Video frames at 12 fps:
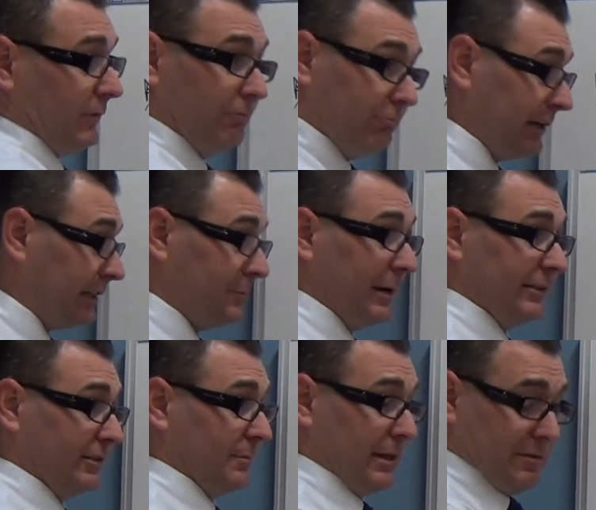Really
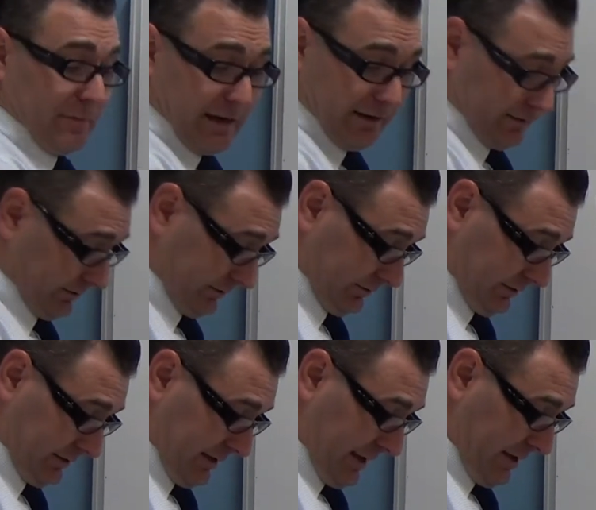basic mathematics,
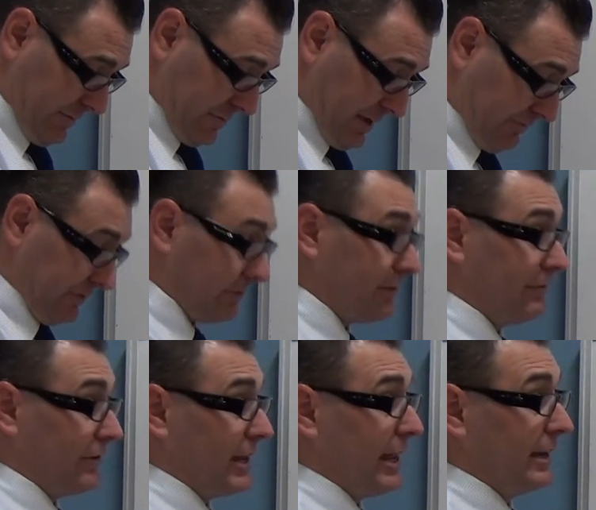but very,
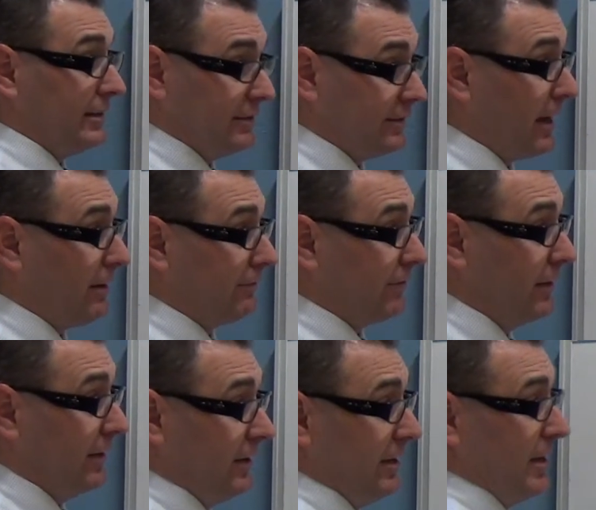very handy stuff.
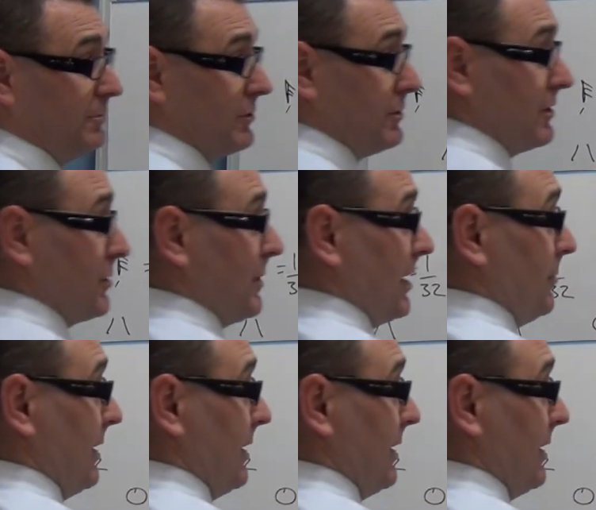You think about a